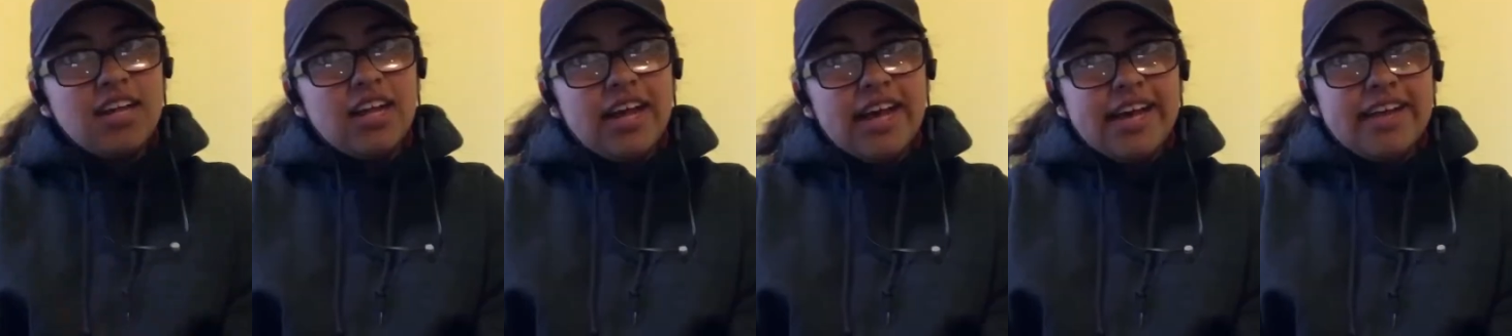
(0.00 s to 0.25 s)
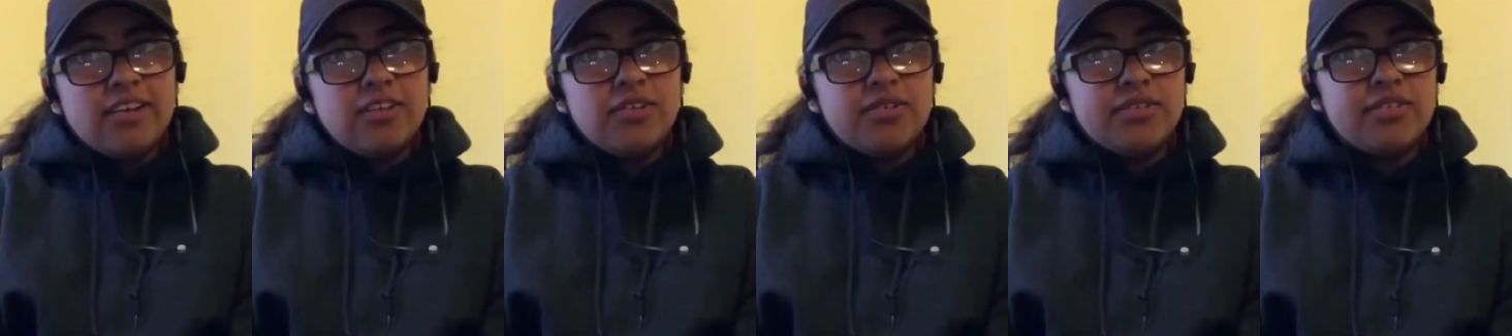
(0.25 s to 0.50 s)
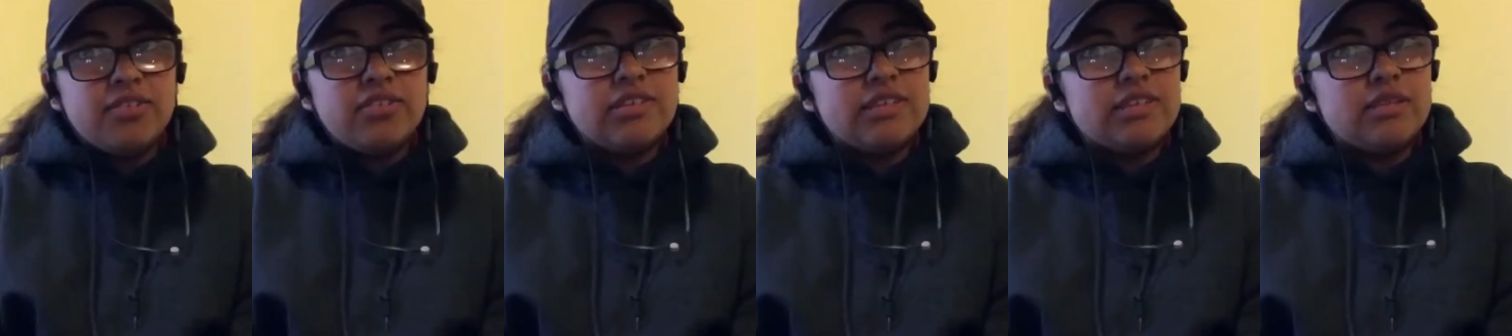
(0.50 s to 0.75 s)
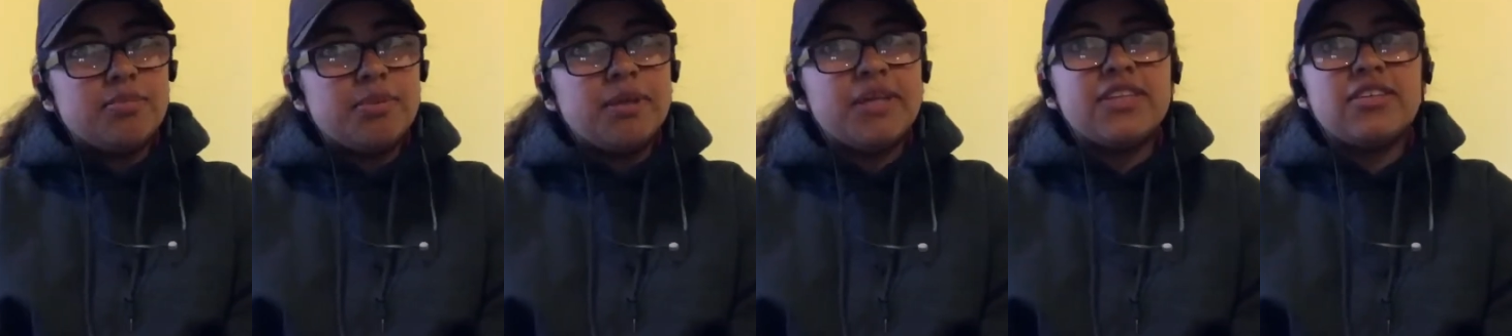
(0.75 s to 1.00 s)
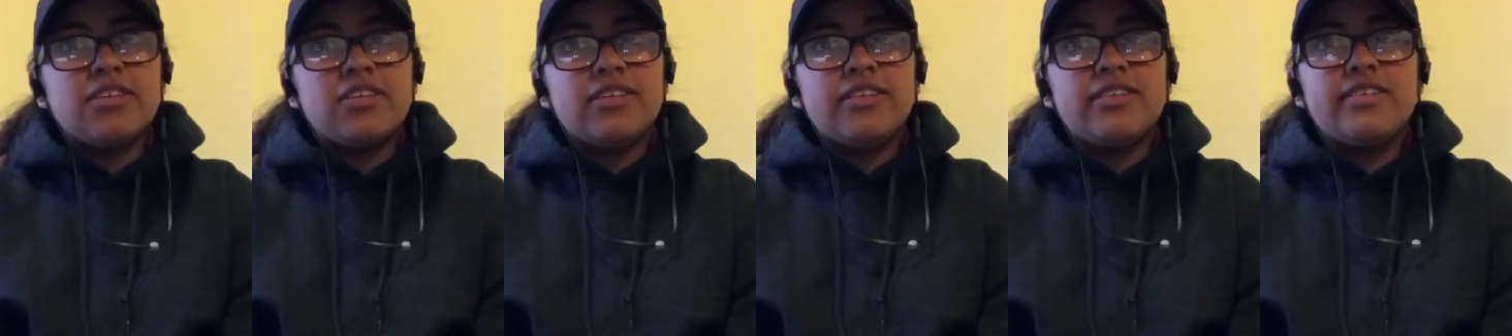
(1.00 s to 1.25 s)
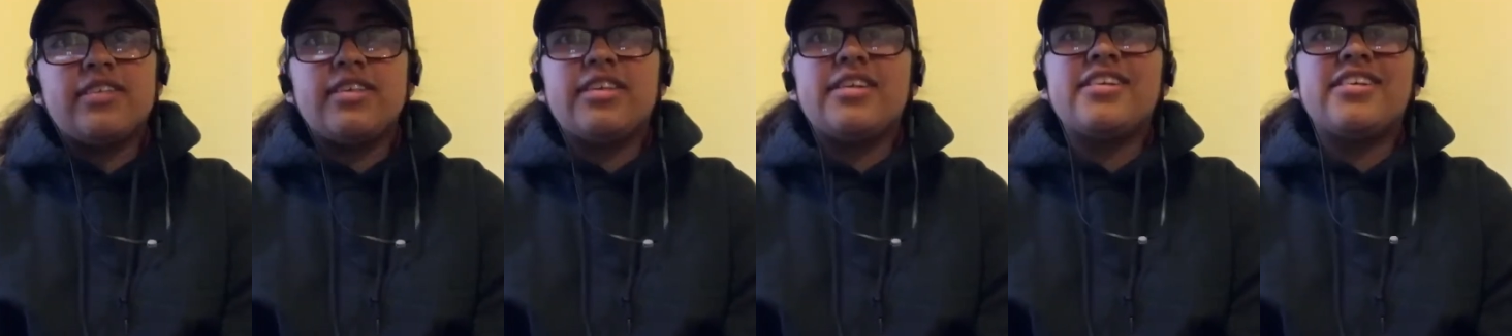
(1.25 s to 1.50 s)
I don't know what to expect,
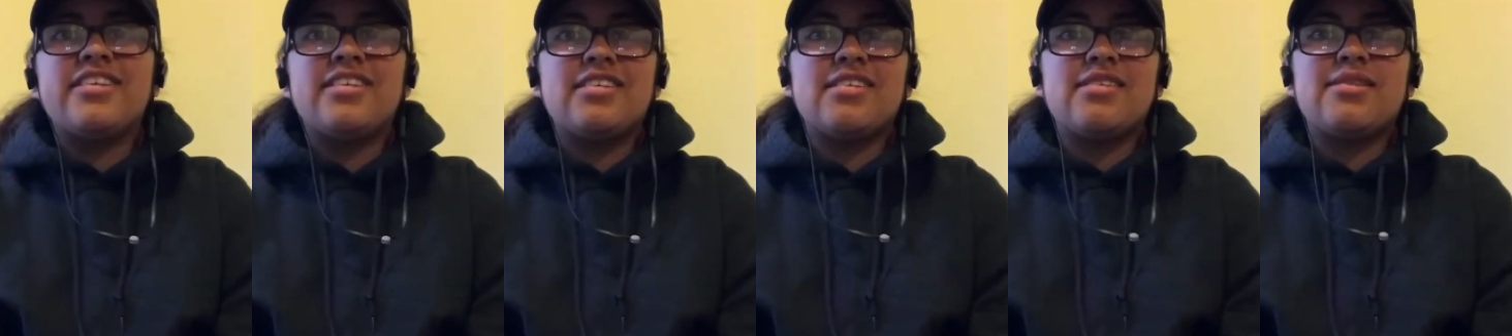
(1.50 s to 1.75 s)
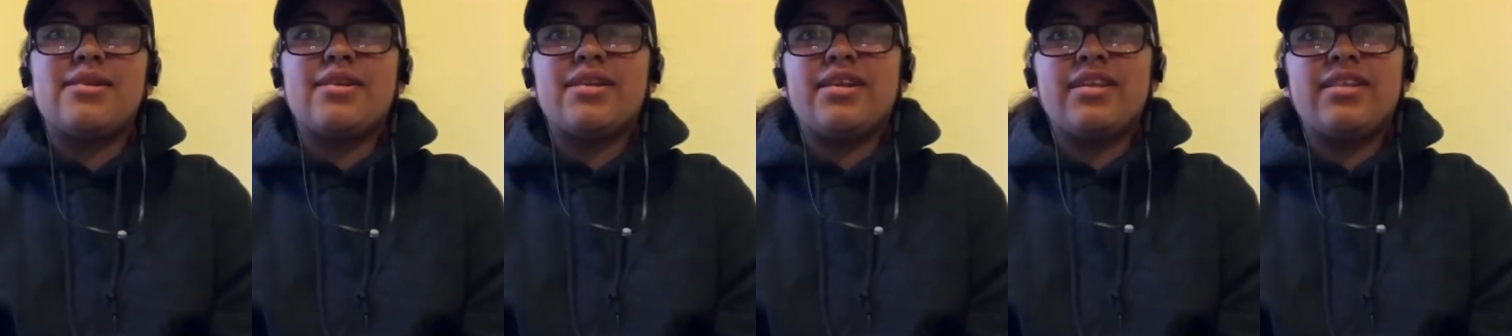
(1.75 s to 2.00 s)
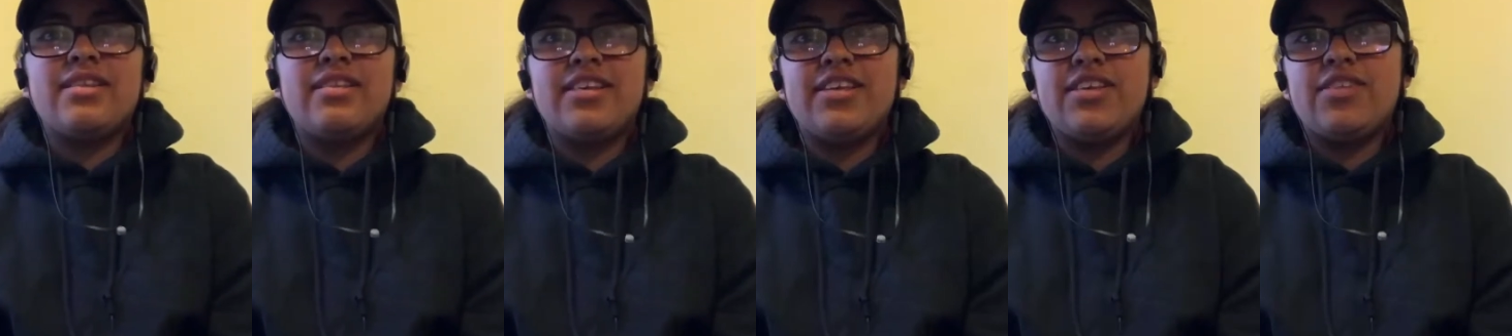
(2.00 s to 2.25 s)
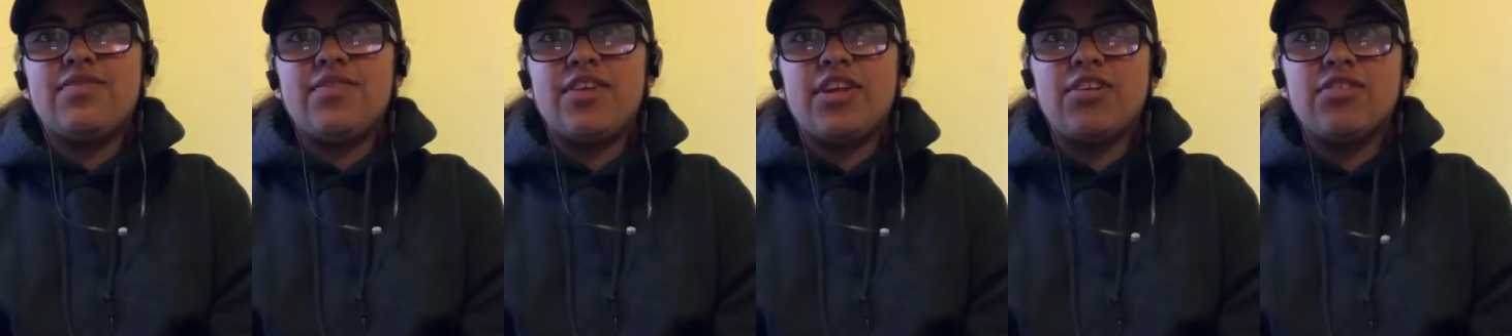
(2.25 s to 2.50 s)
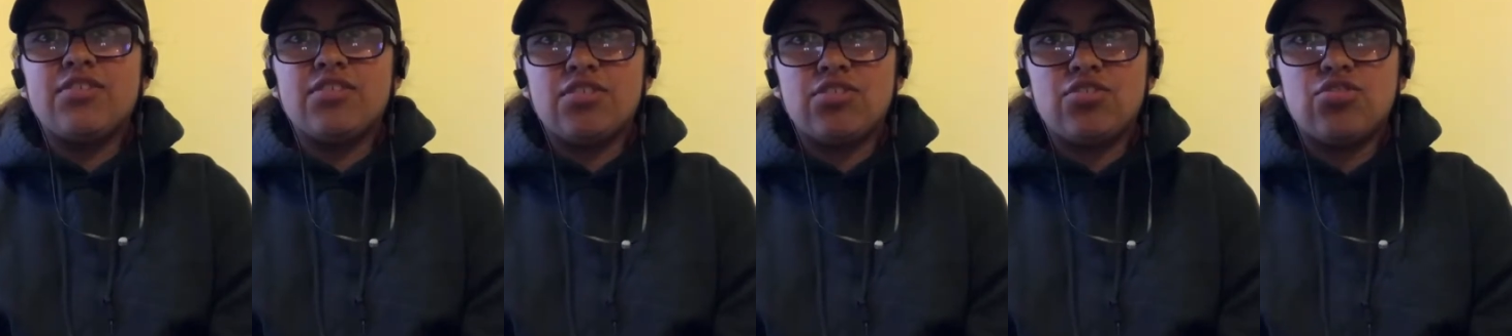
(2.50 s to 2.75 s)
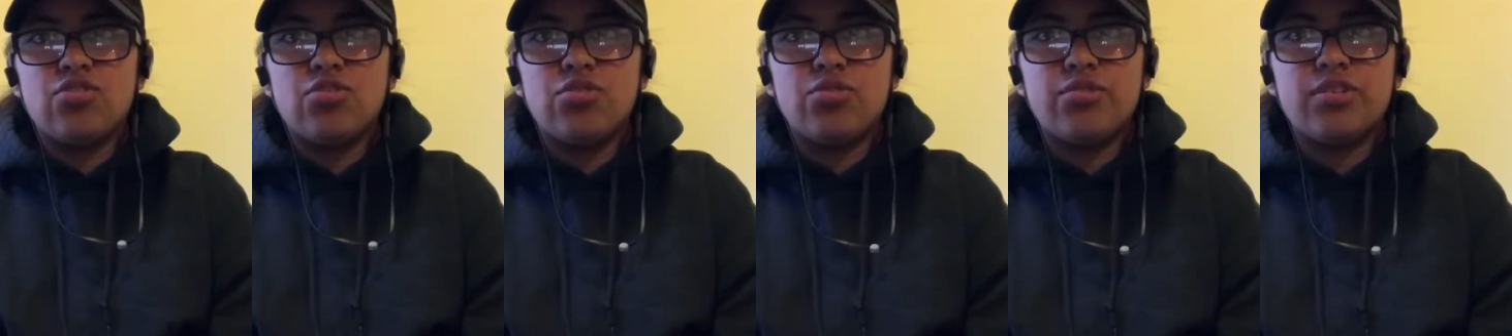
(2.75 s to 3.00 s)
honestly, because these videos are
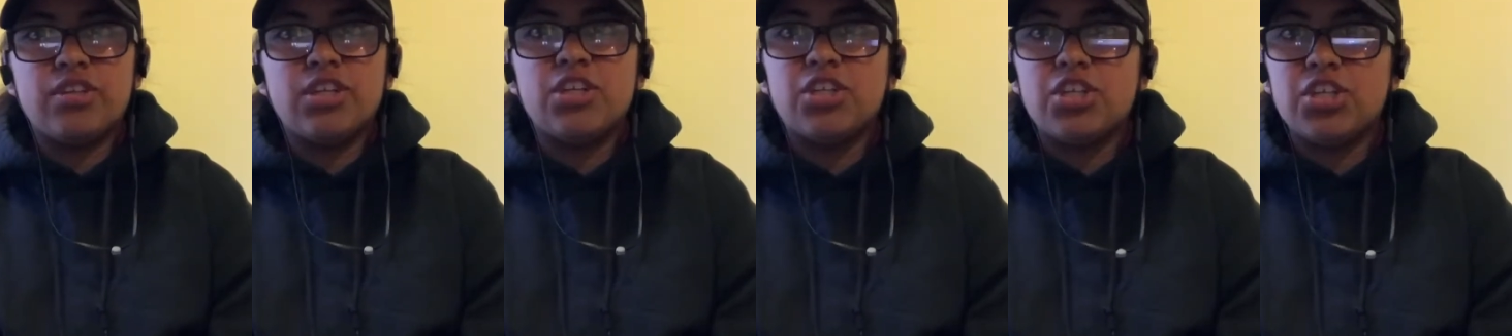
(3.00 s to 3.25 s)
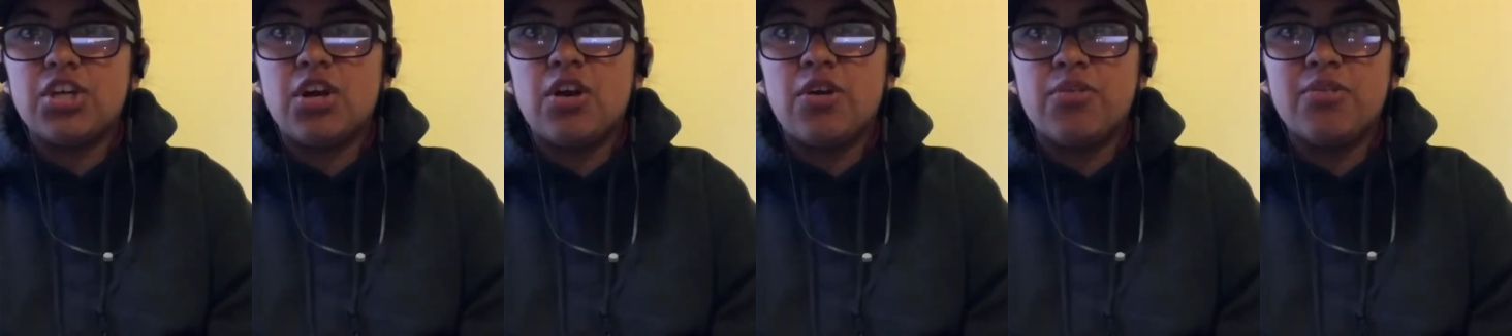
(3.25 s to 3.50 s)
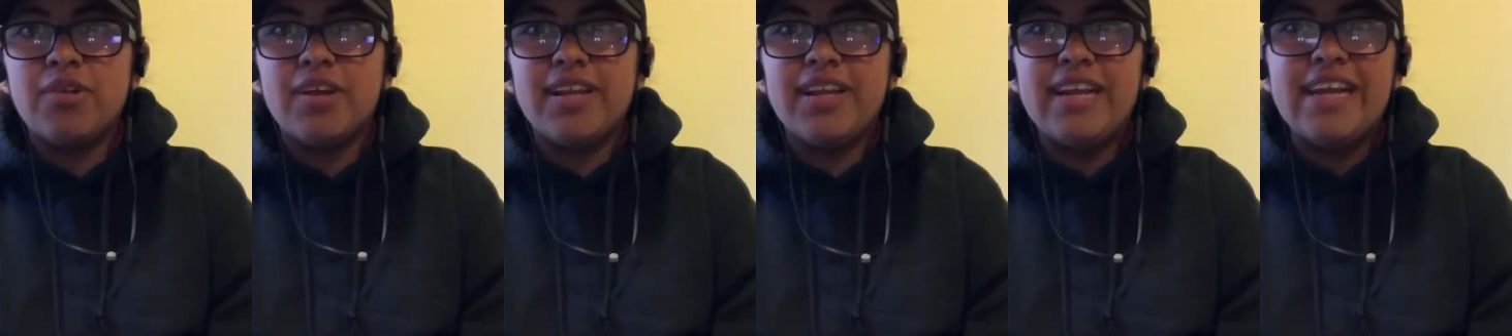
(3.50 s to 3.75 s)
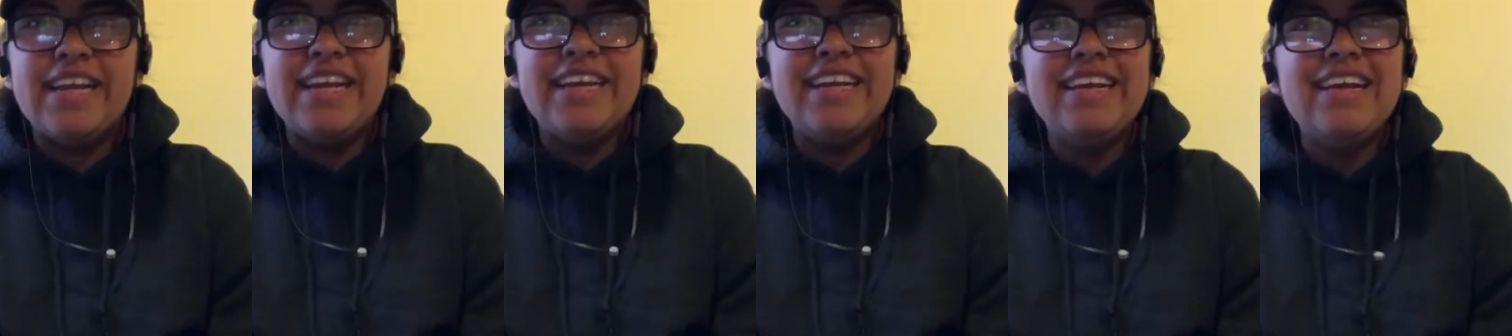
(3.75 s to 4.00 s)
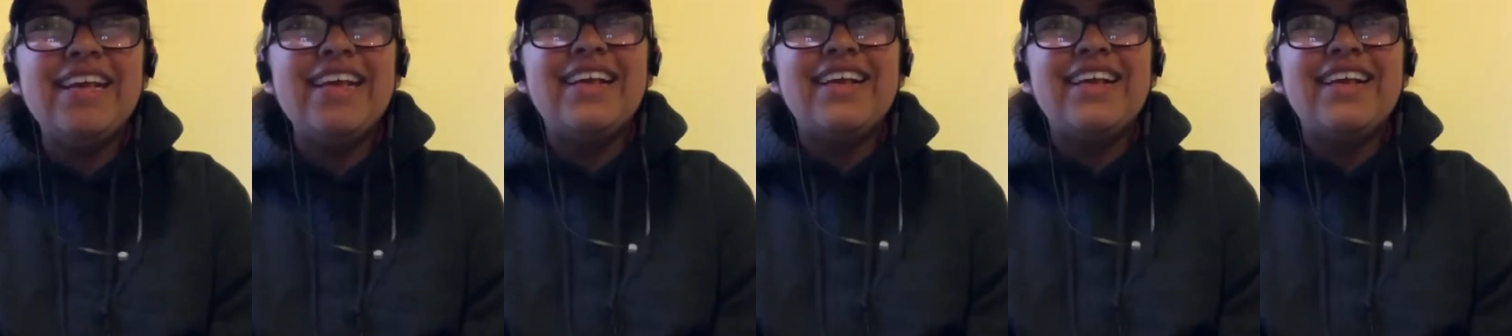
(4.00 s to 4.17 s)
so cringy already.